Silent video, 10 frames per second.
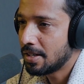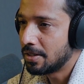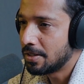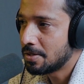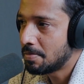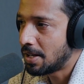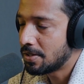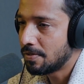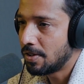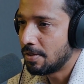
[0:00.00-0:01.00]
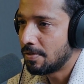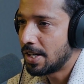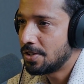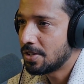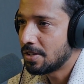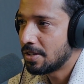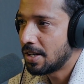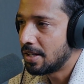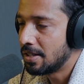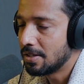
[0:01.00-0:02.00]
in the space of
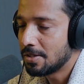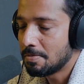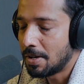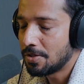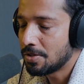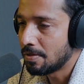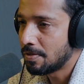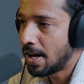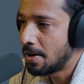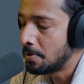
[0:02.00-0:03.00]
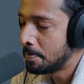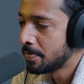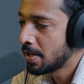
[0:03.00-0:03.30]
innovation, in the space of how